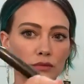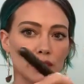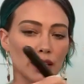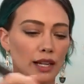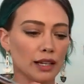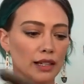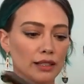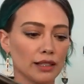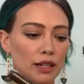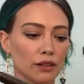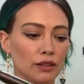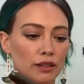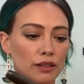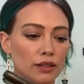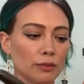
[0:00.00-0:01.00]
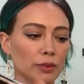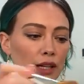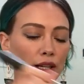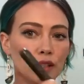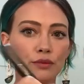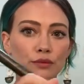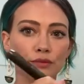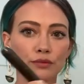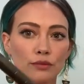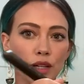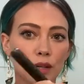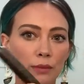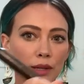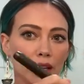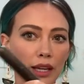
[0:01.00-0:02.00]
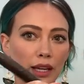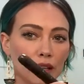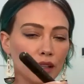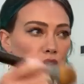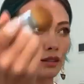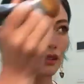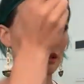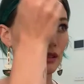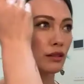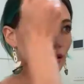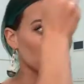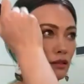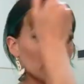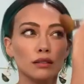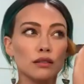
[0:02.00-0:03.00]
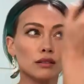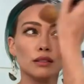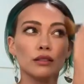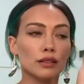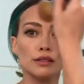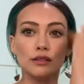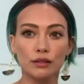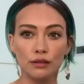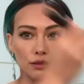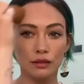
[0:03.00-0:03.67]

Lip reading: Take it down a little bit on my hand and just